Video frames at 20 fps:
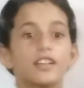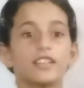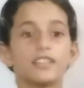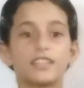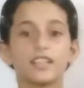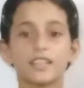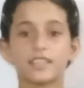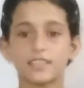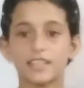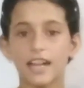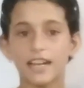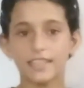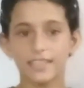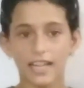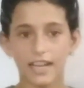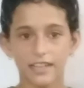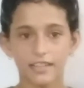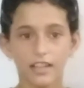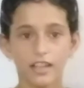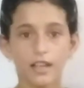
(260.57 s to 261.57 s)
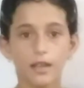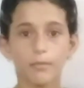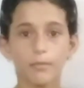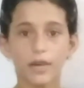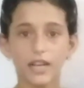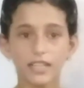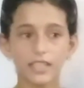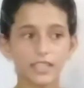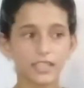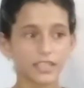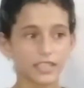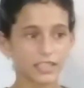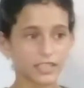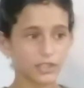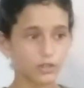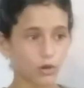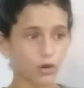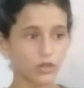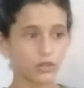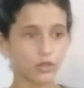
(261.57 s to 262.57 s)
this that, but
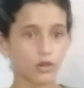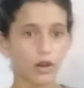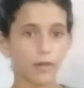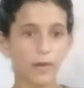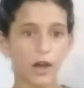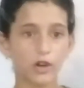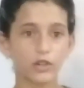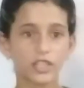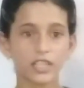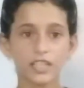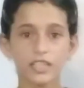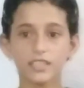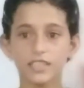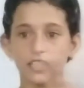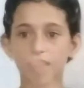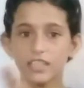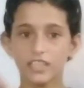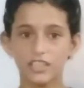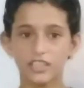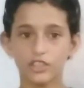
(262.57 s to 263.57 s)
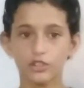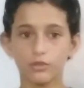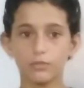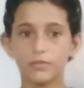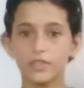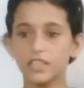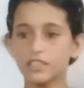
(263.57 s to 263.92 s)
he don't know about his EQ.